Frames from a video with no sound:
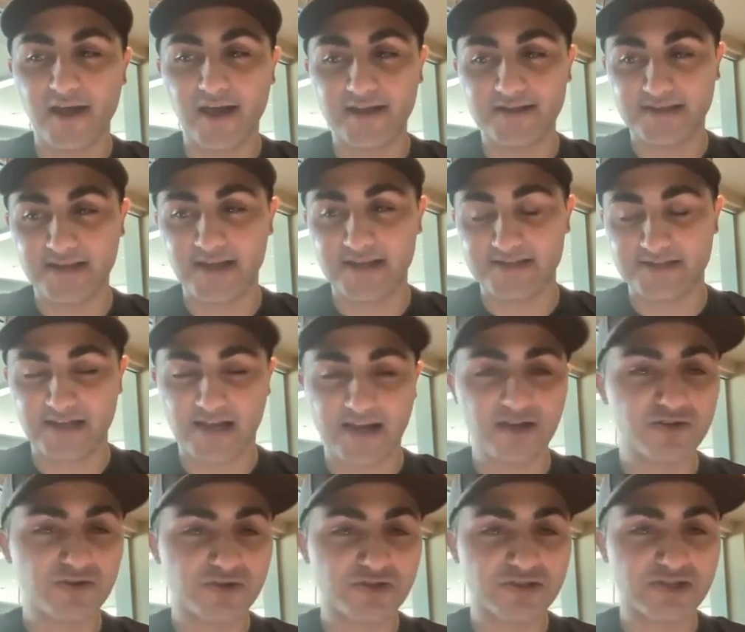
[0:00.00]
And yes, I
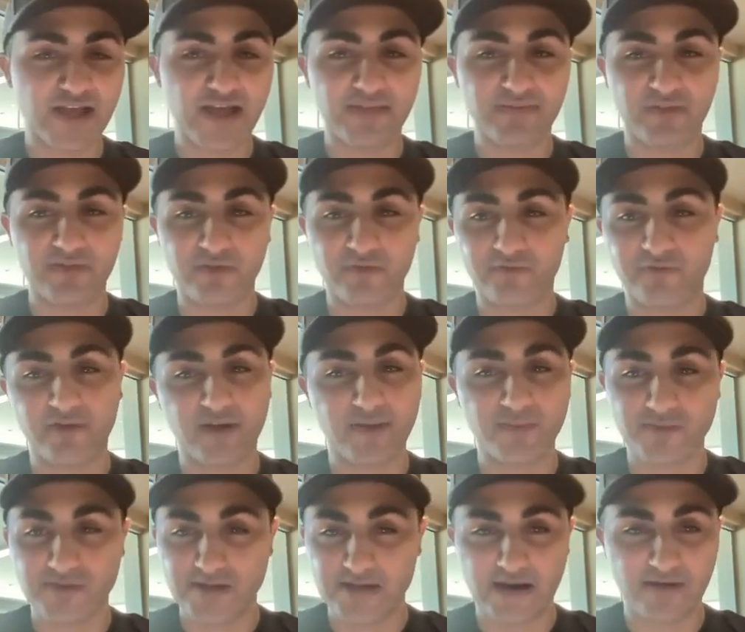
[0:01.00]
understand that the
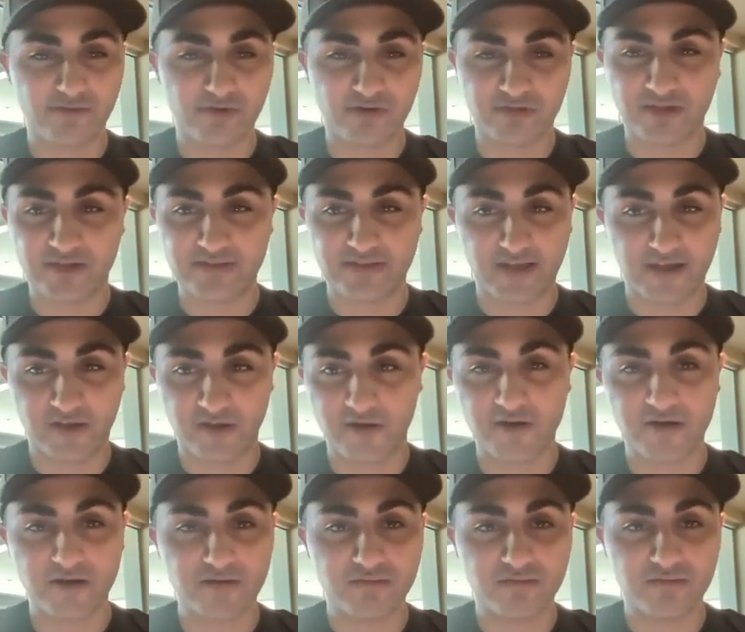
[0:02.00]
Flames did everything they
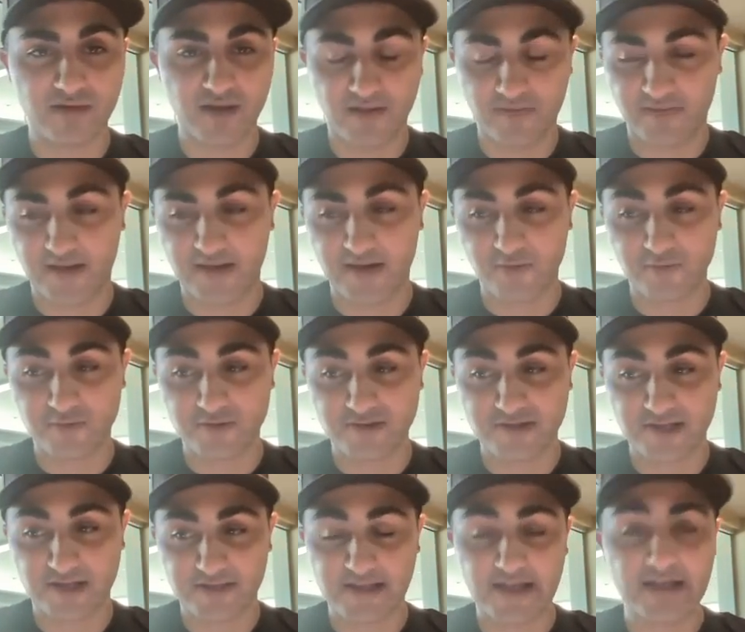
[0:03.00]
could and that it
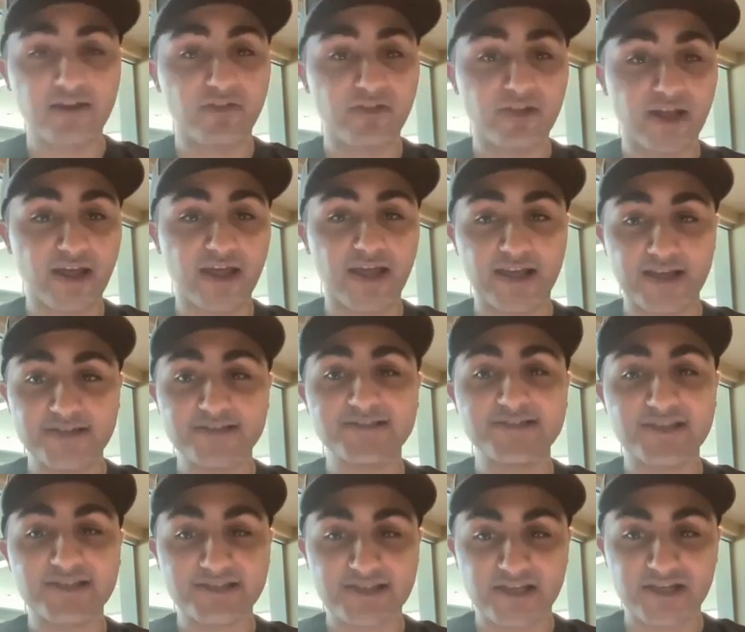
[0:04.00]
was at the end of the day,
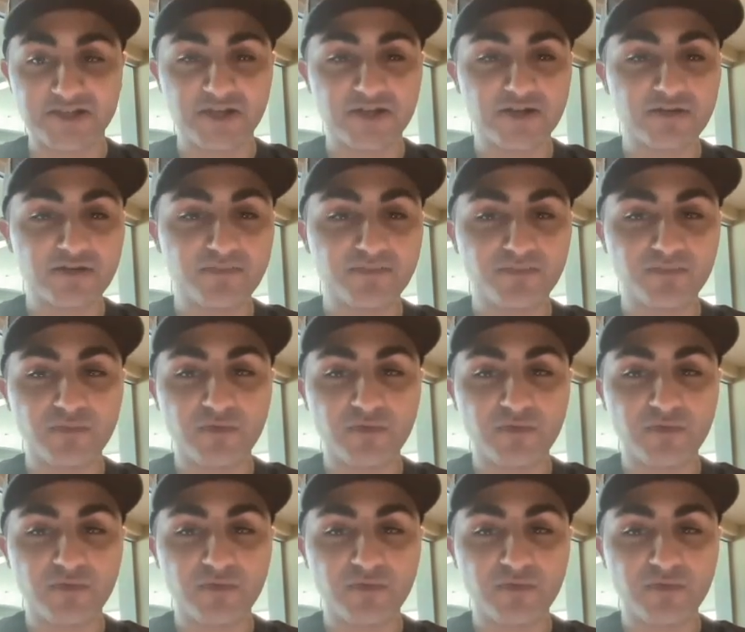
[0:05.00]
his decision.